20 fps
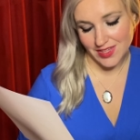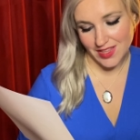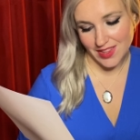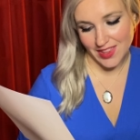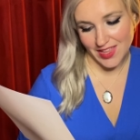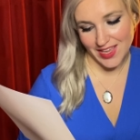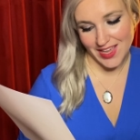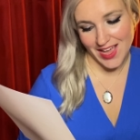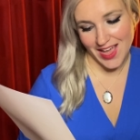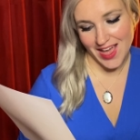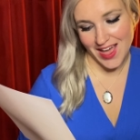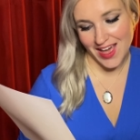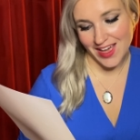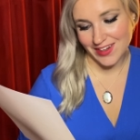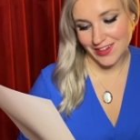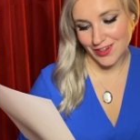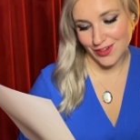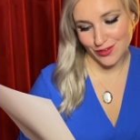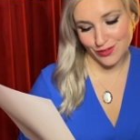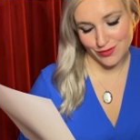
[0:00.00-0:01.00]
They had
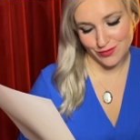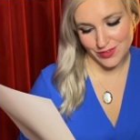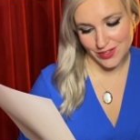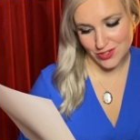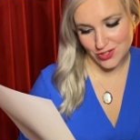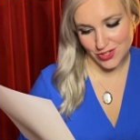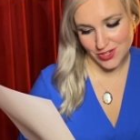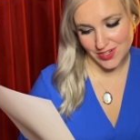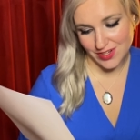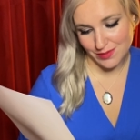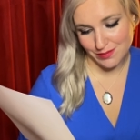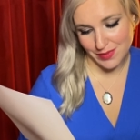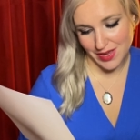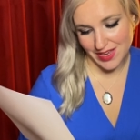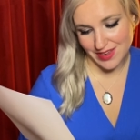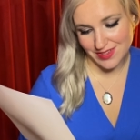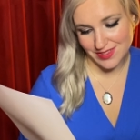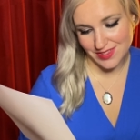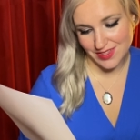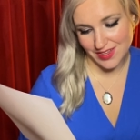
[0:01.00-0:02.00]
no vision
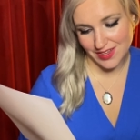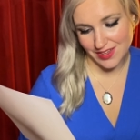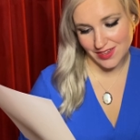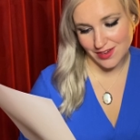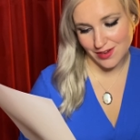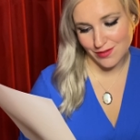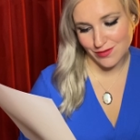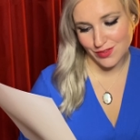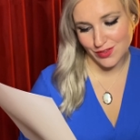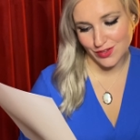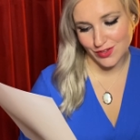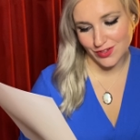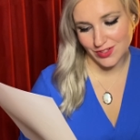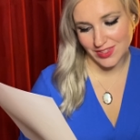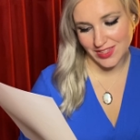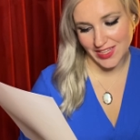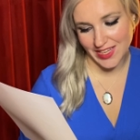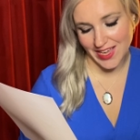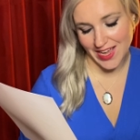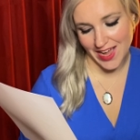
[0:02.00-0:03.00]
amazing of the
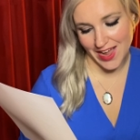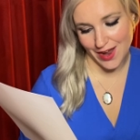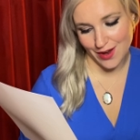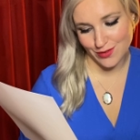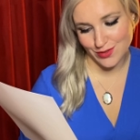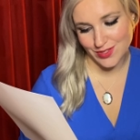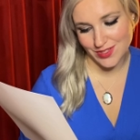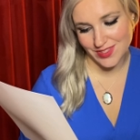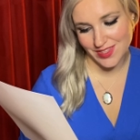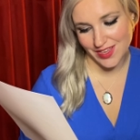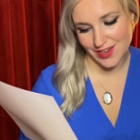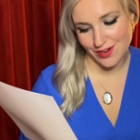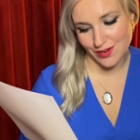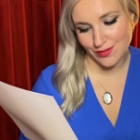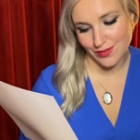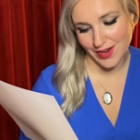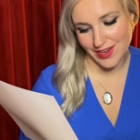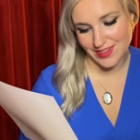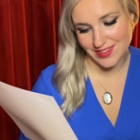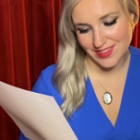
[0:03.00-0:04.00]
goodly house they are
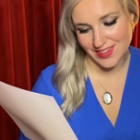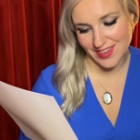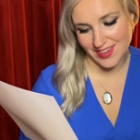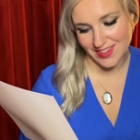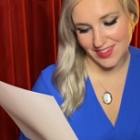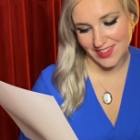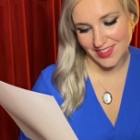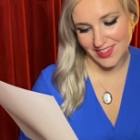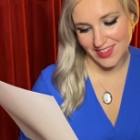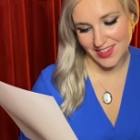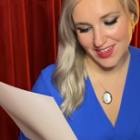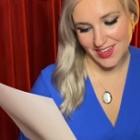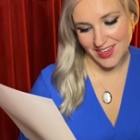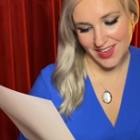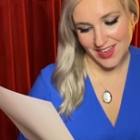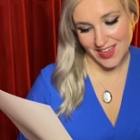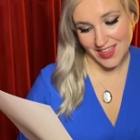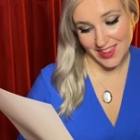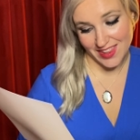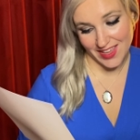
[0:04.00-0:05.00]
raising.
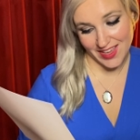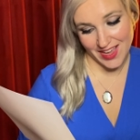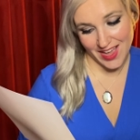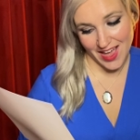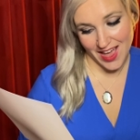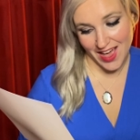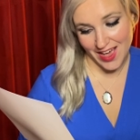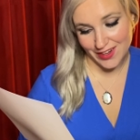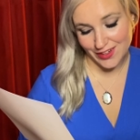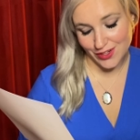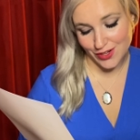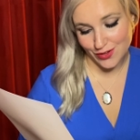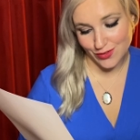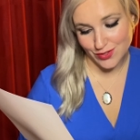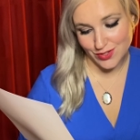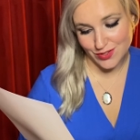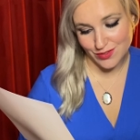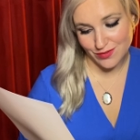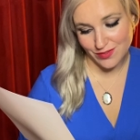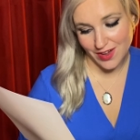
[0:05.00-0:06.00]
They had no
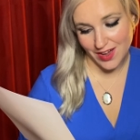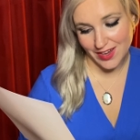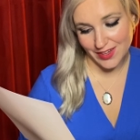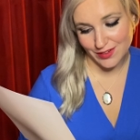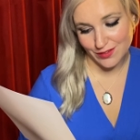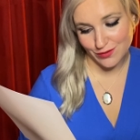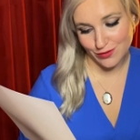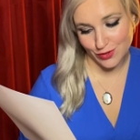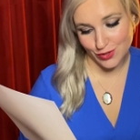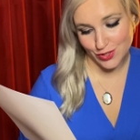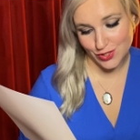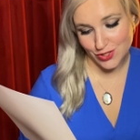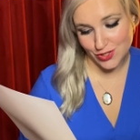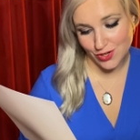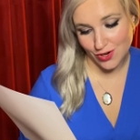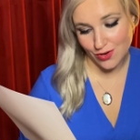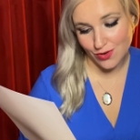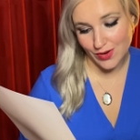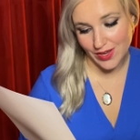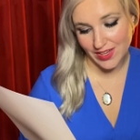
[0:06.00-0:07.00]
divine
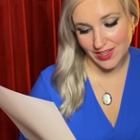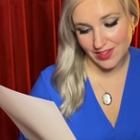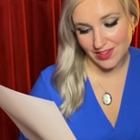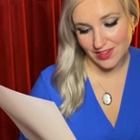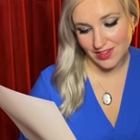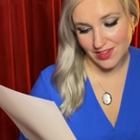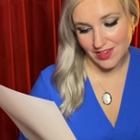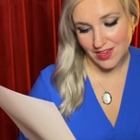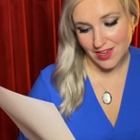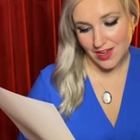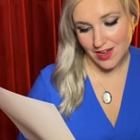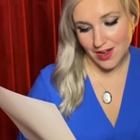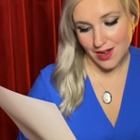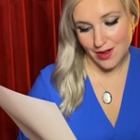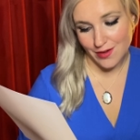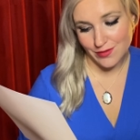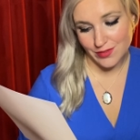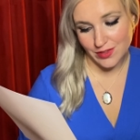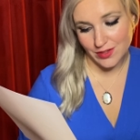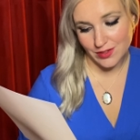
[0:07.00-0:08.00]
foreshowing
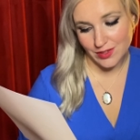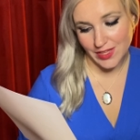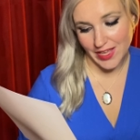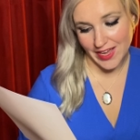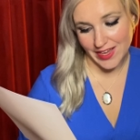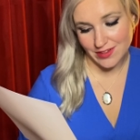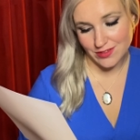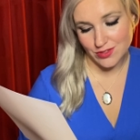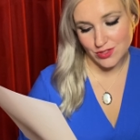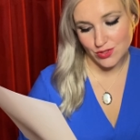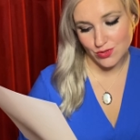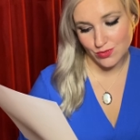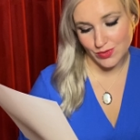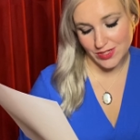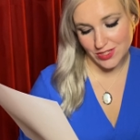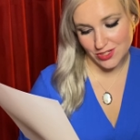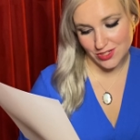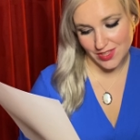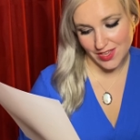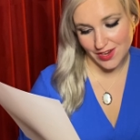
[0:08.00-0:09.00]
of the land to
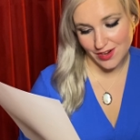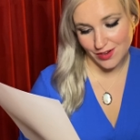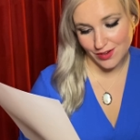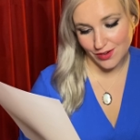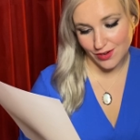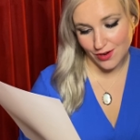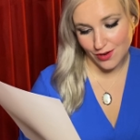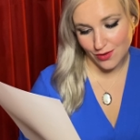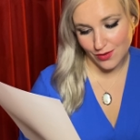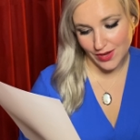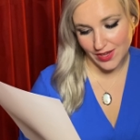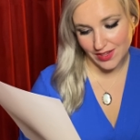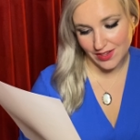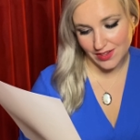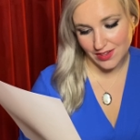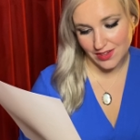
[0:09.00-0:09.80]
which they are going.